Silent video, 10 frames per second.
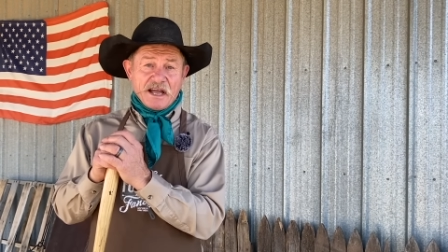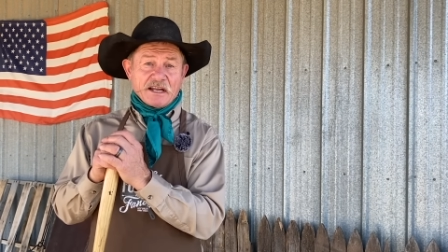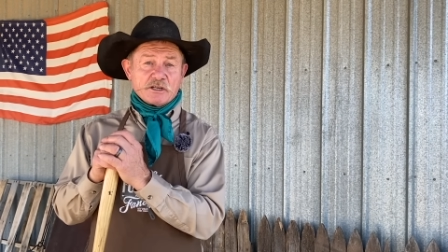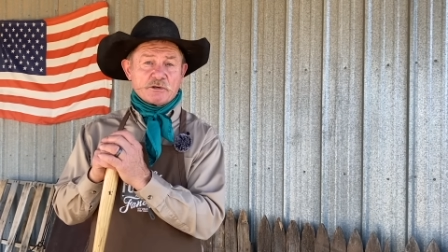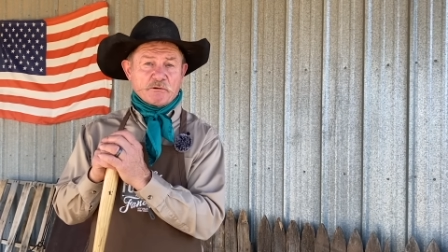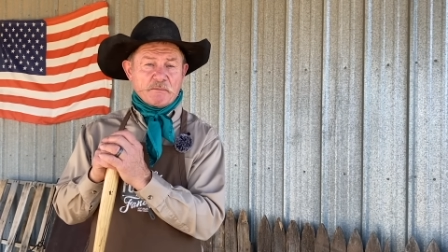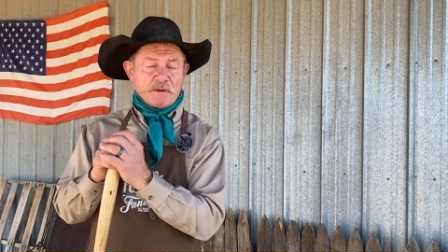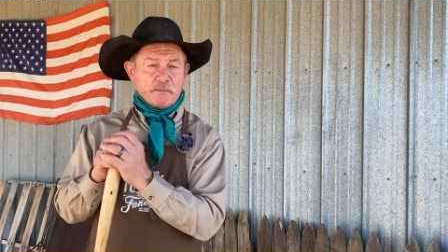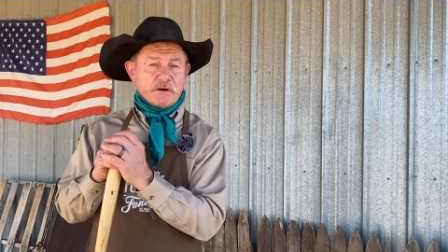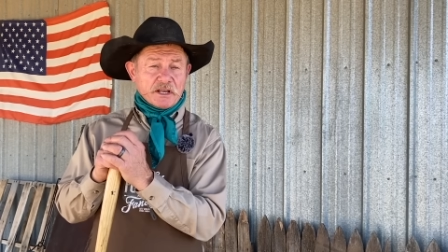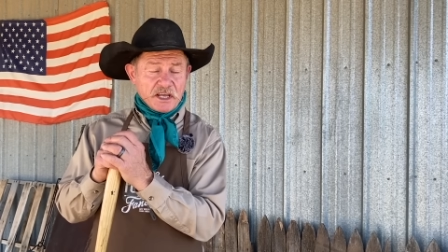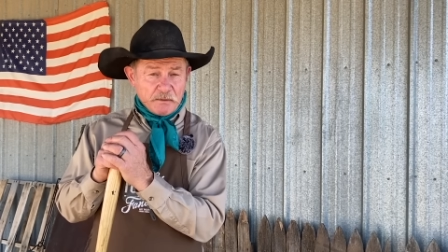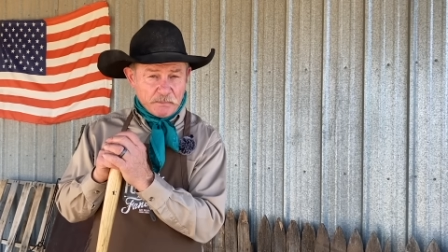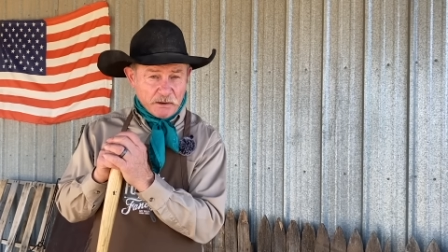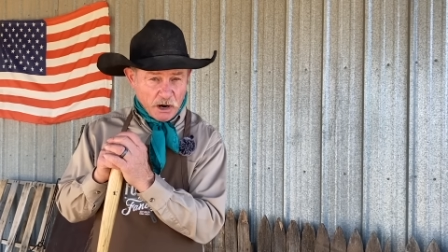and just remember to
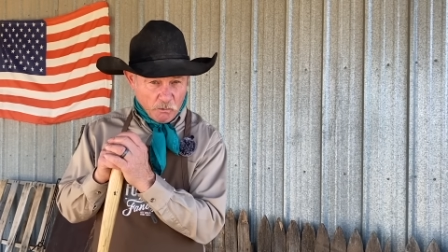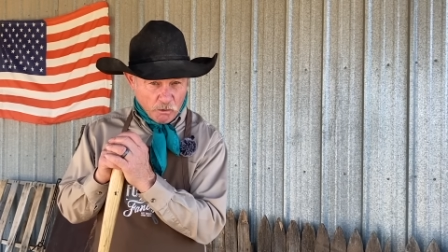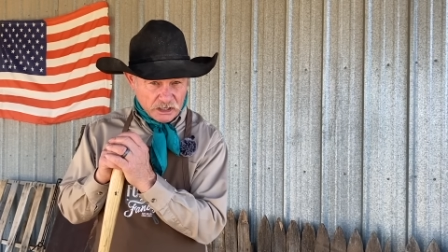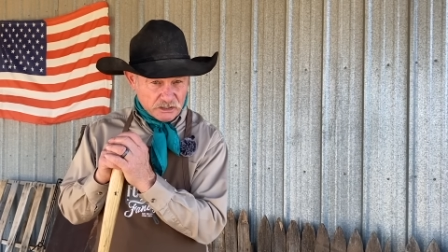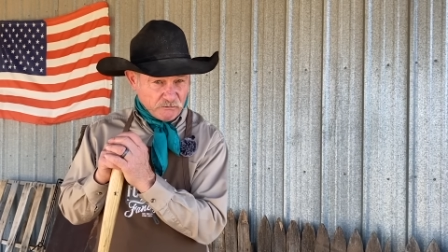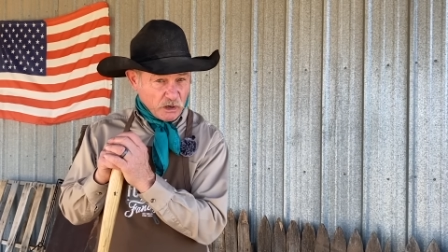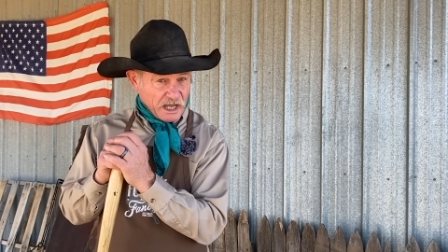keep a watchful